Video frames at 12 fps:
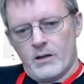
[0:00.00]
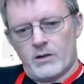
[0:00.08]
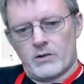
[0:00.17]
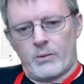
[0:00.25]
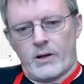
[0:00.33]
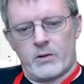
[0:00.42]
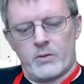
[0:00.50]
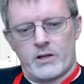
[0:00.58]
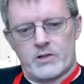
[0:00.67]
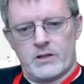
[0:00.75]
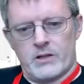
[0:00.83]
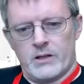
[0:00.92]
So my
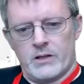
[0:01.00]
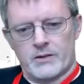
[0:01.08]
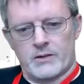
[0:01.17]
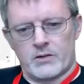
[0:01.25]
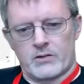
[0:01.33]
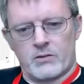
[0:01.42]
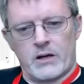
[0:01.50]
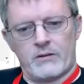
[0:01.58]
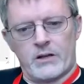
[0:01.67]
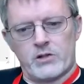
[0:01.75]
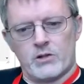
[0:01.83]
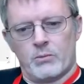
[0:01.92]
question is, does
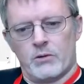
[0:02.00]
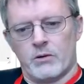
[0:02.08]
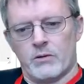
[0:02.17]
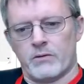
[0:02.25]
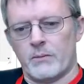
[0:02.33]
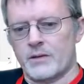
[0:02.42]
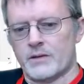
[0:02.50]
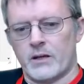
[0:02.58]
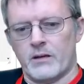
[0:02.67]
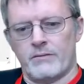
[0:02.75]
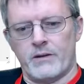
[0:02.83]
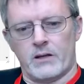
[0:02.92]
gravitational pull from the sun
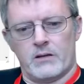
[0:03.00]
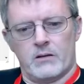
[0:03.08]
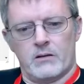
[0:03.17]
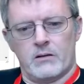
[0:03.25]
affect